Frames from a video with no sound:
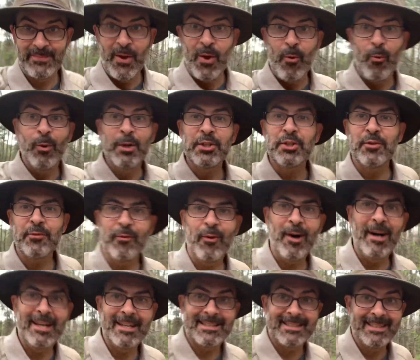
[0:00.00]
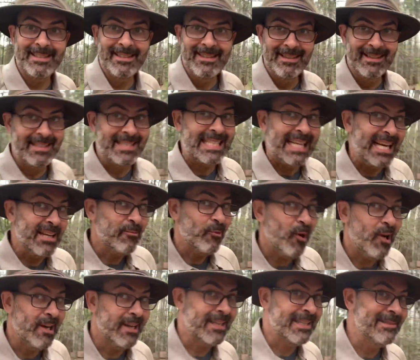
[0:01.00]
once you've walked the
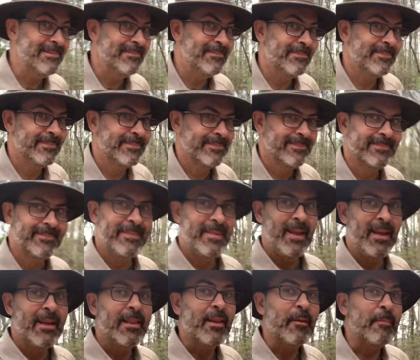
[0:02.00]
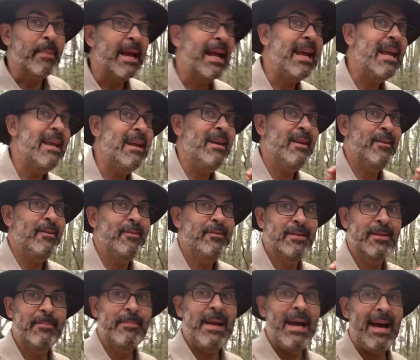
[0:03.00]
sidewalk, the paved
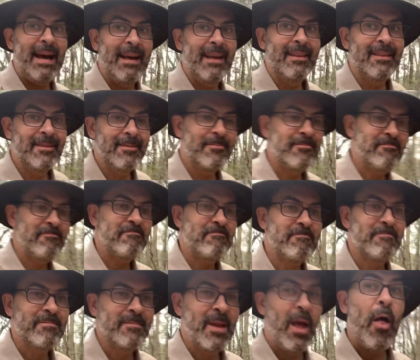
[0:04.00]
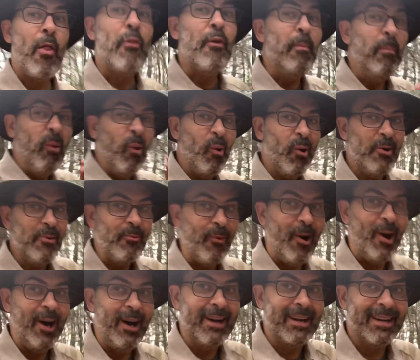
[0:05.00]
path, the
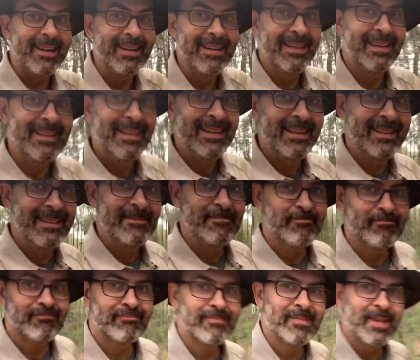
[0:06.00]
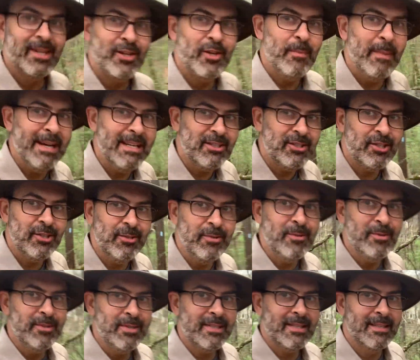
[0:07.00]
boardwalk, you might
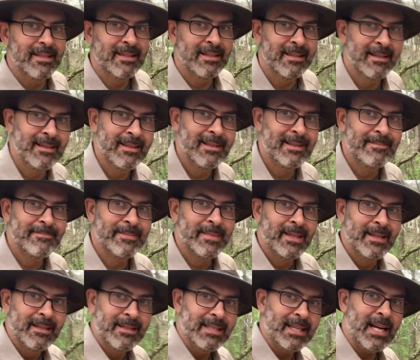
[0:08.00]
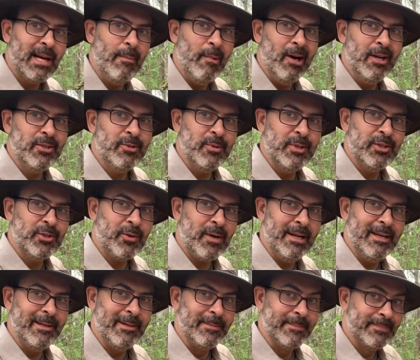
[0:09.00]
choose to come onto a
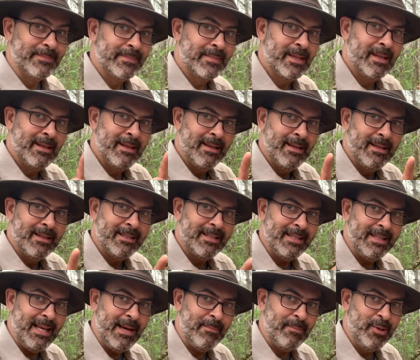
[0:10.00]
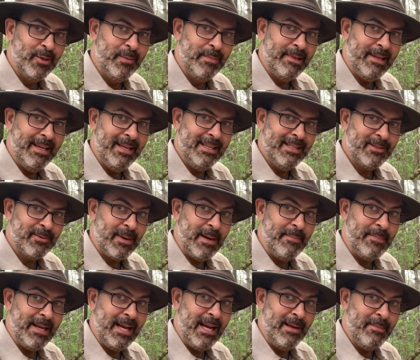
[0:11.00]
trail. See that blue blaze right
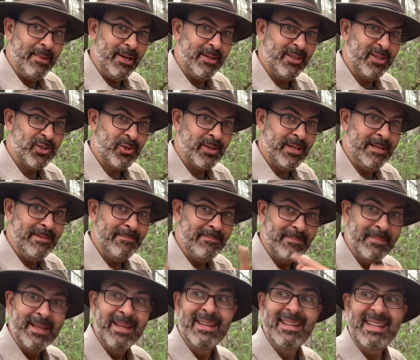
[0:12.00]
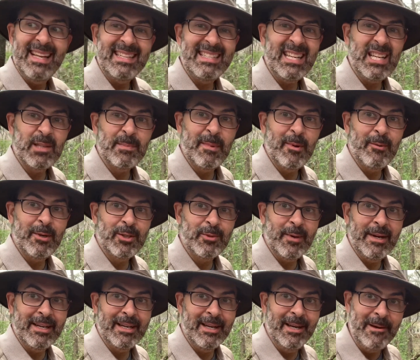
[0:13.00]
behind me on the tree? That tells me which way
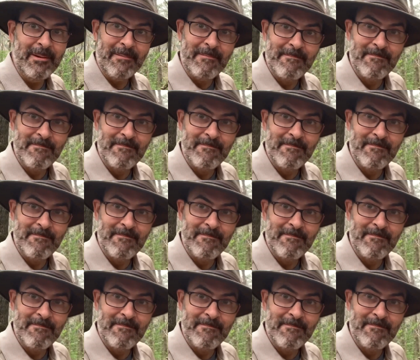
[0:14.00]
to go.